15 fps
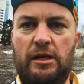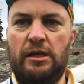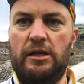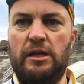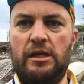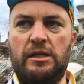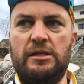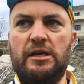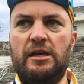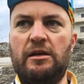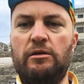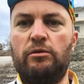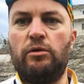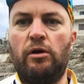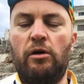in the
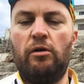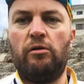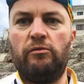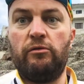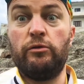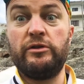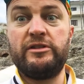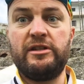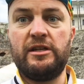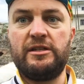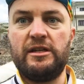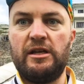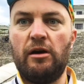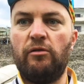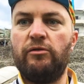town of, or the
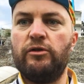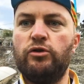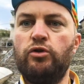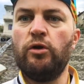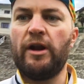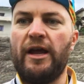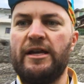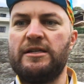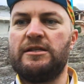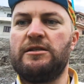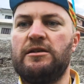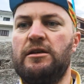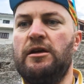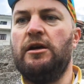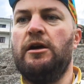city of
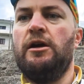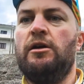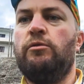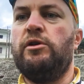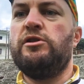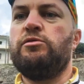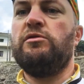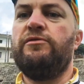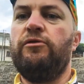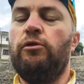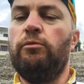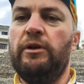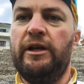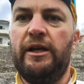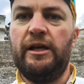Durrës, which was
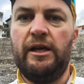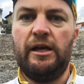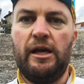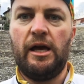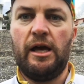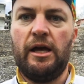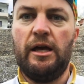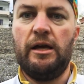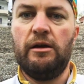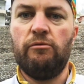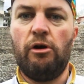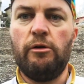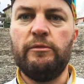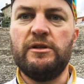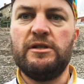formerly a
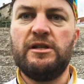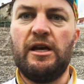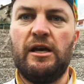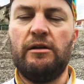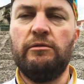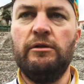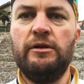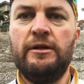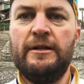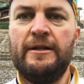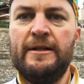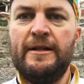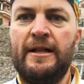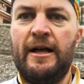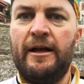Roman town.
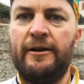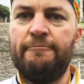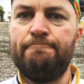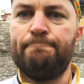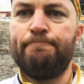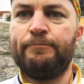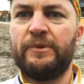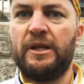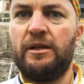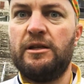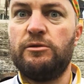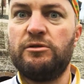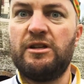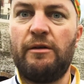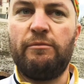
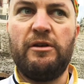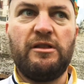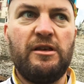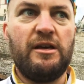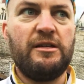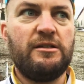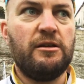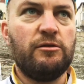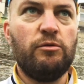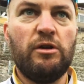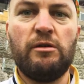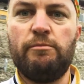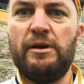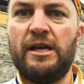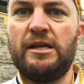This was an amphitheatre. It's one
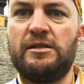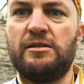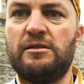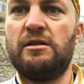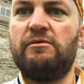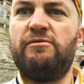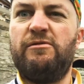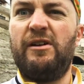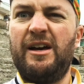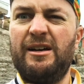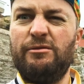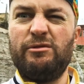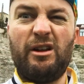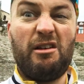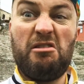of the biggest they've
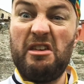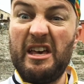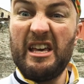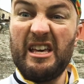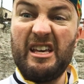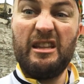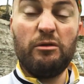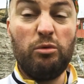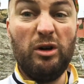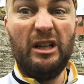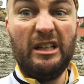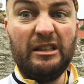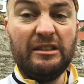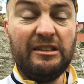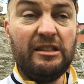found, I think, in the
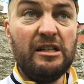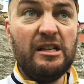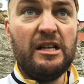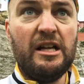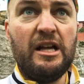world.